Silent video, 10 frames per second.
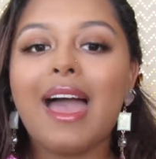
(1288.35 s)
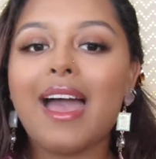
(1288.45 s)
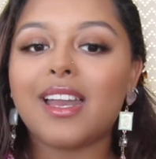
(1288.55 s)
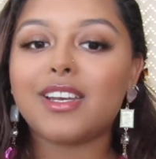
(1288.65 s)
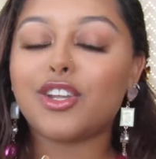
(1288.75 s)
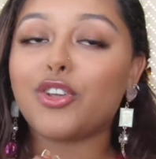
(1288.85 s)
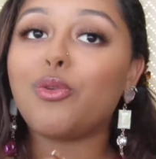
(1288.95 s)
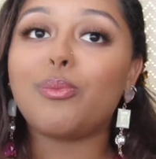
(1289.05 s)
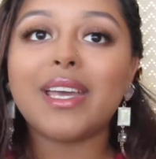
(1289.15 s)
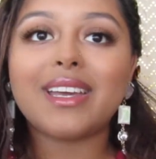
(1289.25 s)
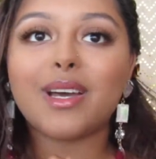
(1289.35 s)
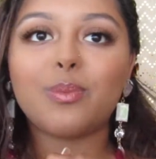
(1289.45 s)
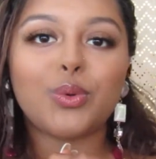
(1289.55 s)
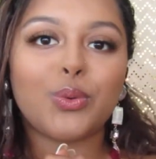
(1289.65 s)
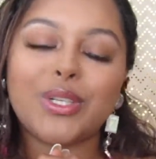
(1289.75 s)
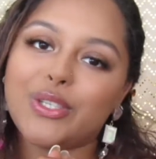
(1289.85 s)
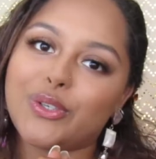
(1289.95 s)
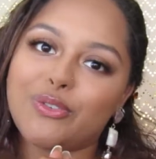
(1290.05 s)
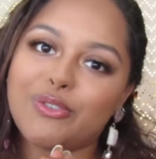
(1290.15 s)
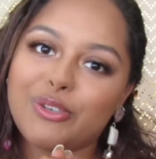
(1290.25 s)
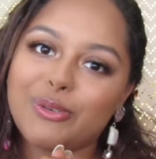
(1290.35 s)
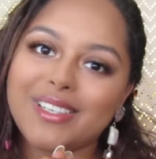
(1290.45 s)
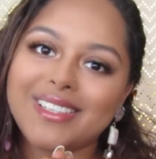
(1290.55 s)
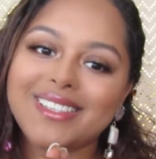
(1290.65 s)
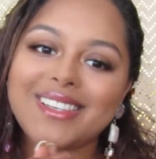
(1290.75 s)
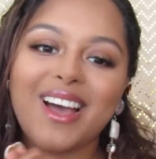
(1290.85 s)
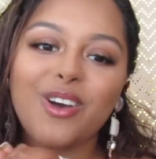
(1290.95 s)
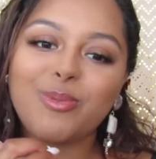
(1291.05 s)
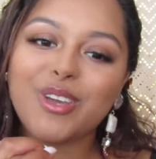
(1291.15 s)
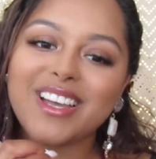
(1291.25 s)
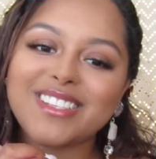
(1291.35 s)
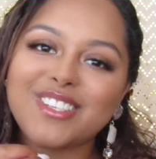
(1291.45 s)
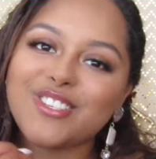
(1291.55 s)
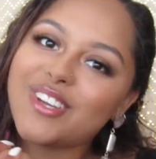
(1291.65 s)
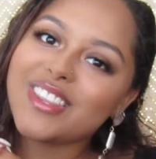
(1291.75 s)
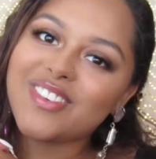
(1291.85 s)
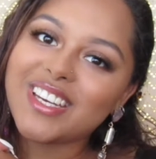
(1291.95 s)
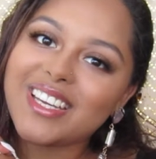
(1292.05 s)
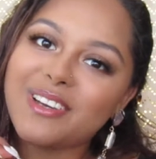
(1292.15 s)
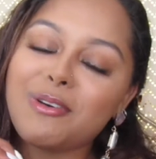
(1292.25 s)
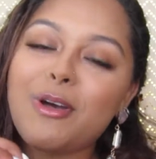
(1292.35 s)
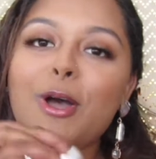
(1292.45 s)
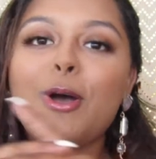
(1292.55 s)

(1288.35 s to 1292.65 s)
and your makeup will look flawless. I hope you guys enjoyed the video.